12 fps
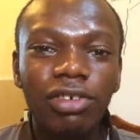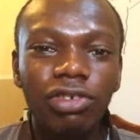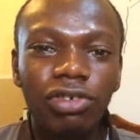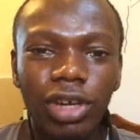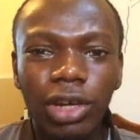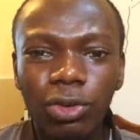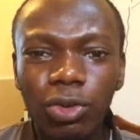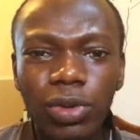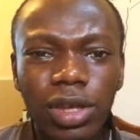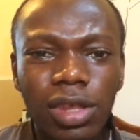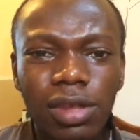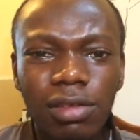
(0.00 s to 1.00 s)
you can
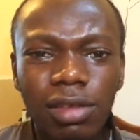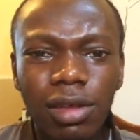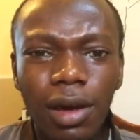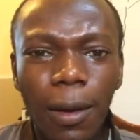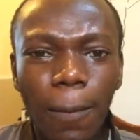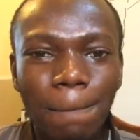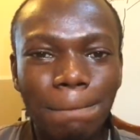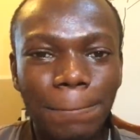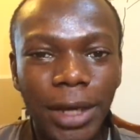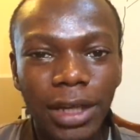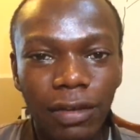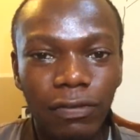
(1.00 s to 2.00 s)
always
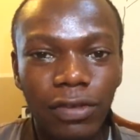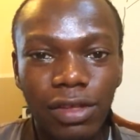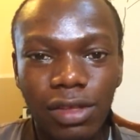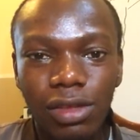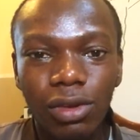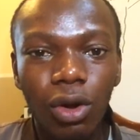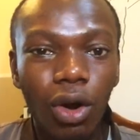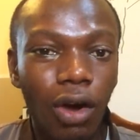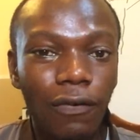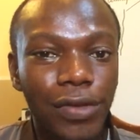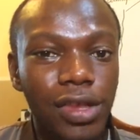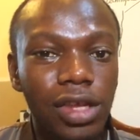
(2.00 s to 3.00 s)
benefit
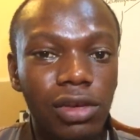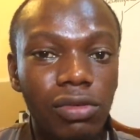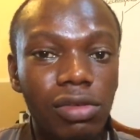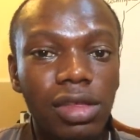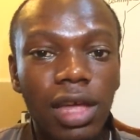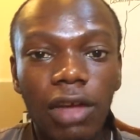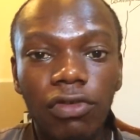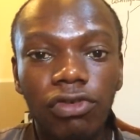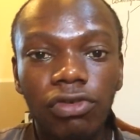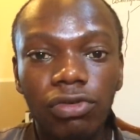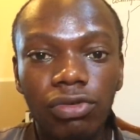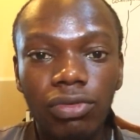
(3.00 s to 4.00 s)
of skills
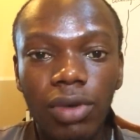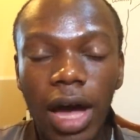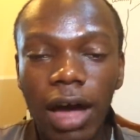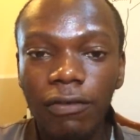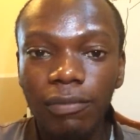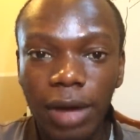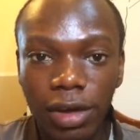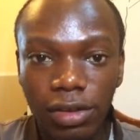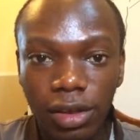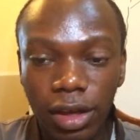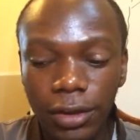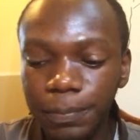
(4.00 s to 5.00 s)
that you have
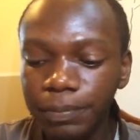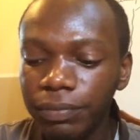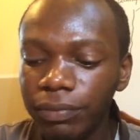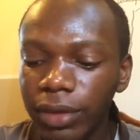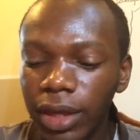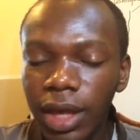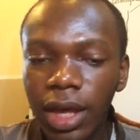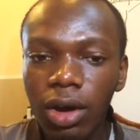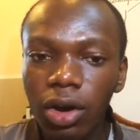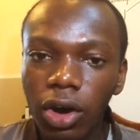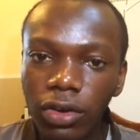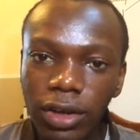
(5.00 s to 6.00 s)
mastered.
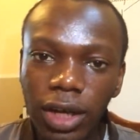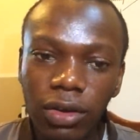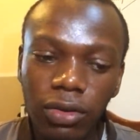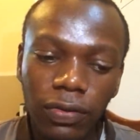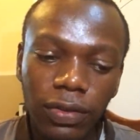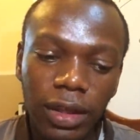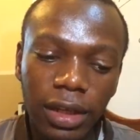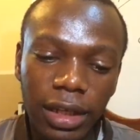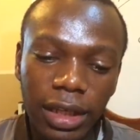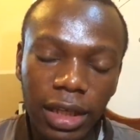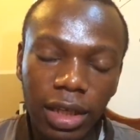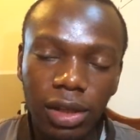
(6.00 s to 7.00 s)
Another good thing
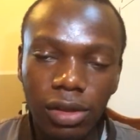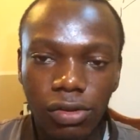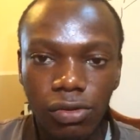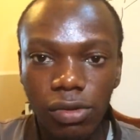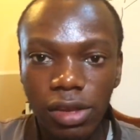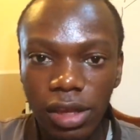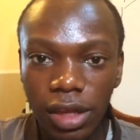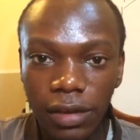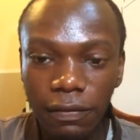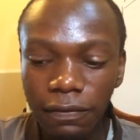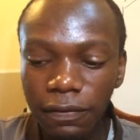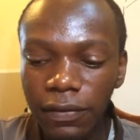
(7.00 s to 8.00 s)
again is to
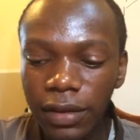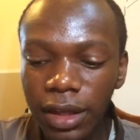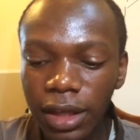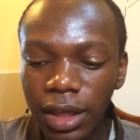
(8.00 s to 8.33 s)
save.